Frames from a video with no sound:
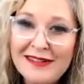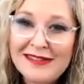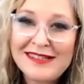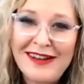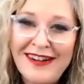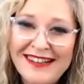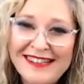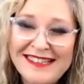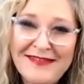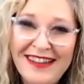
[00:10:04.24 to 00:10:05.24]
and stir our
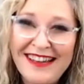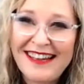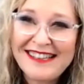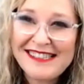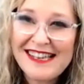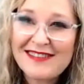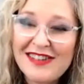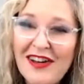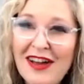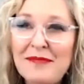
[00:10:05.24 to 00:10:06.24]
stomach at the same
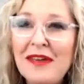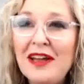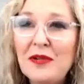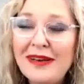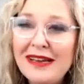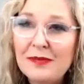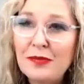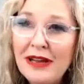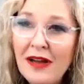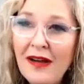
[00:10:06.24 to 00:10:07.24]
time. We need to
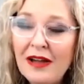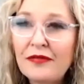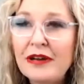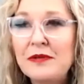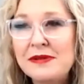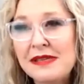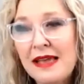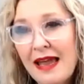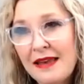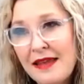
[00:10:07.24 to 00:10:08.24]
bring a higher frequency,
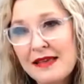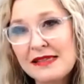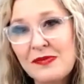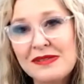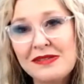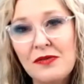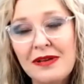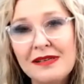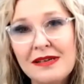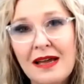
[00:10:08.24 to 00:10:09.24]
and yes, we still
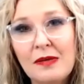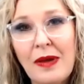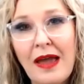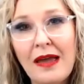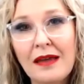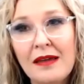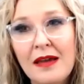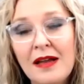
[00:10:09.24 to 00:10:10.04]
need to unpack.